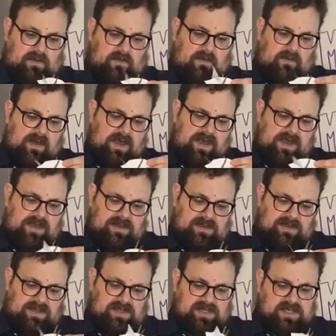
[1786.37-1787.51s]

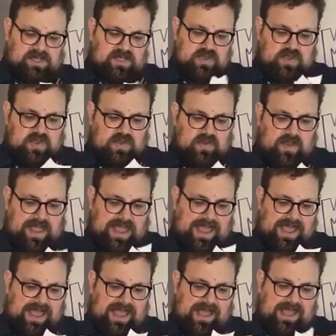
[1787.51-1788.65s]
one, two,
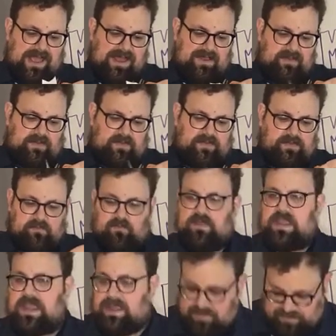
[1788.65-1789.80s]
and
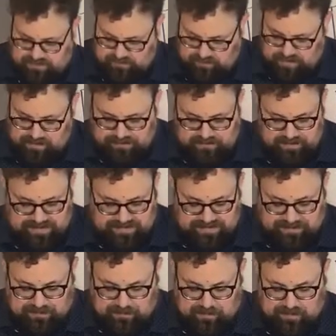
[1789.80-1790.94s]
three. Around three
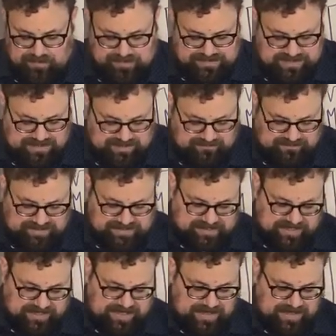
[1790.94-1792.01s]
little corners there to finish cutting